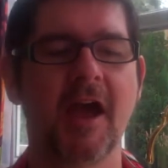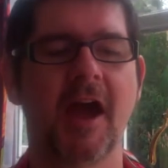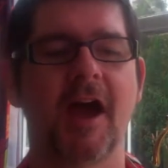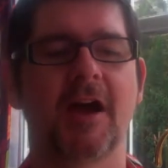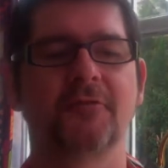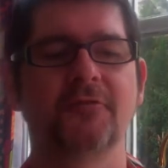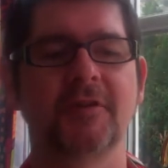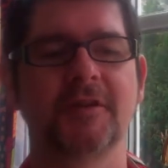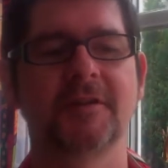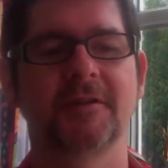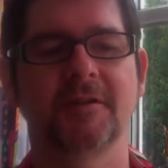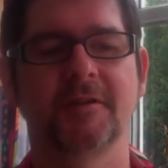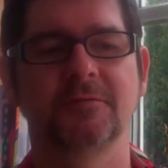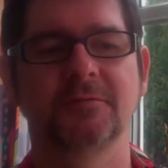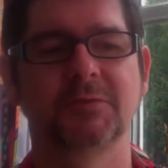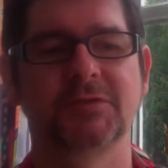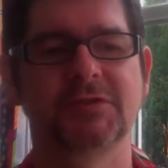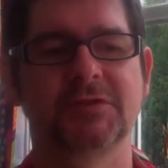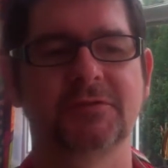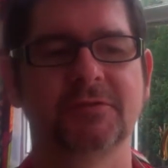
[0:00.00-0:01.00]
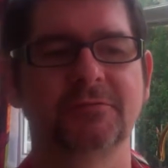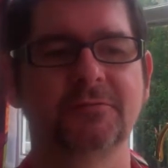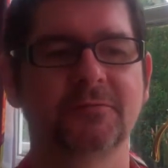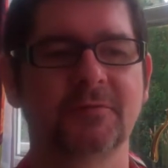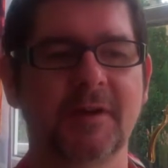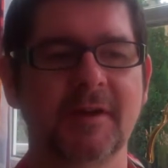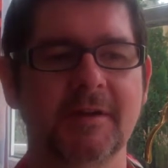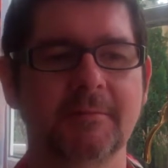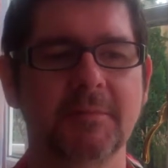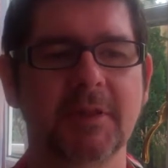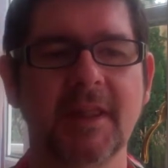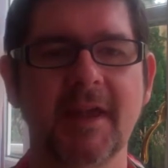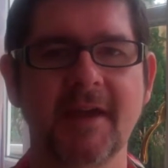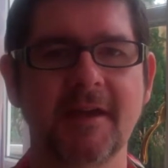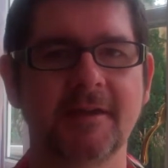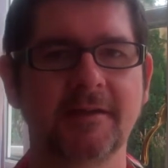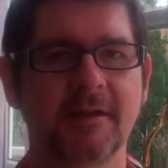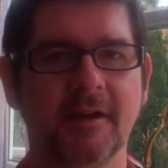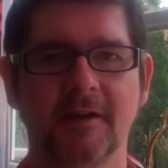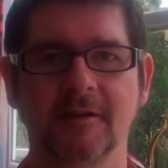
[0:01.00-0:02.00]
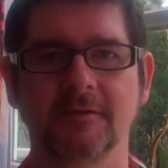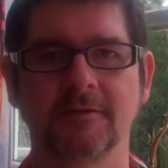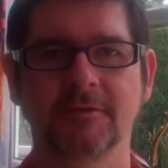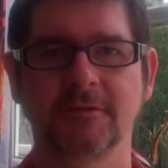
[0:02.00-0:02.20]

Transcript: and really hope to learn and